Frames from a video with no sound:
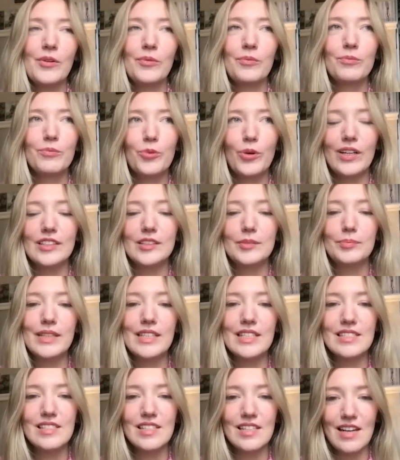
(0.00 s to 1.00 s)
Well, it's
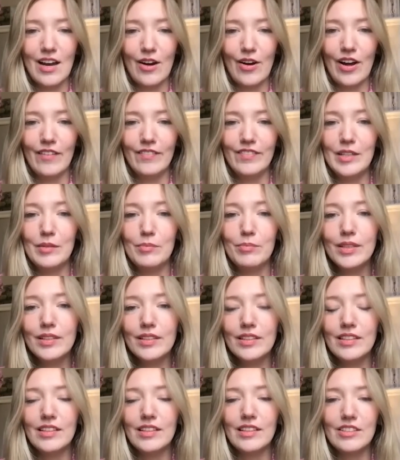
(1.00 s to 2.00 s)
because they now have the
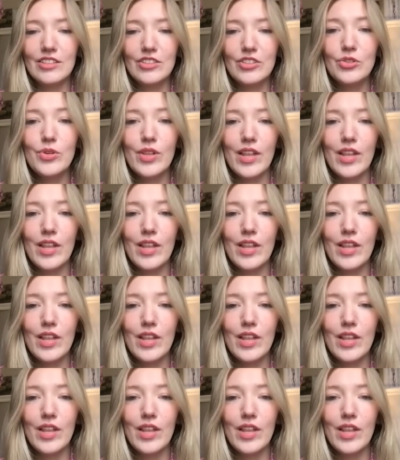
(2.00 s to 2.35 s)
ability to do